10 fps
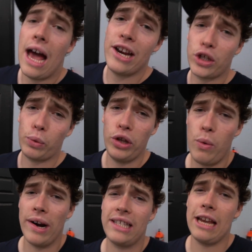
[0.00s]
I just really
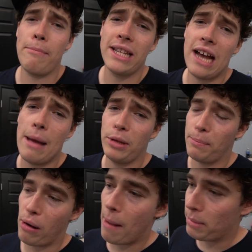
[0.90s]
wanna take my time with
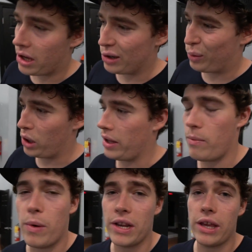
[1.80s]
the prep because
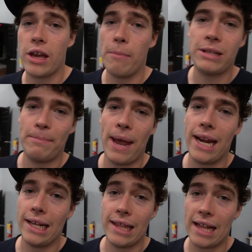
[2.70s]
really when it comes to
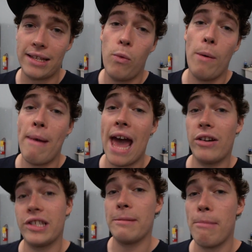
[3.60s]
painting, that's what
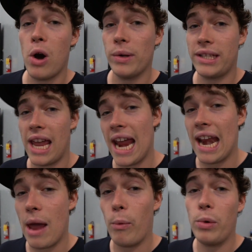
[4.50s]
matters the most,
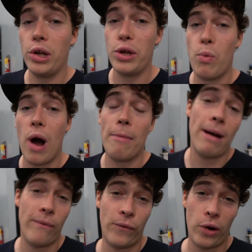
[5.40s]
and I really want
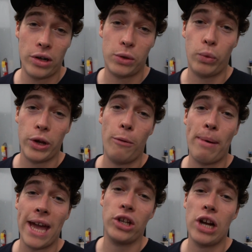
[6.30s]
my first real
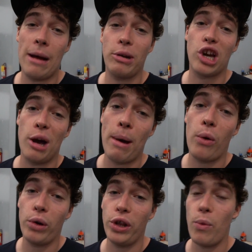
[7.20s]
paint job to come out really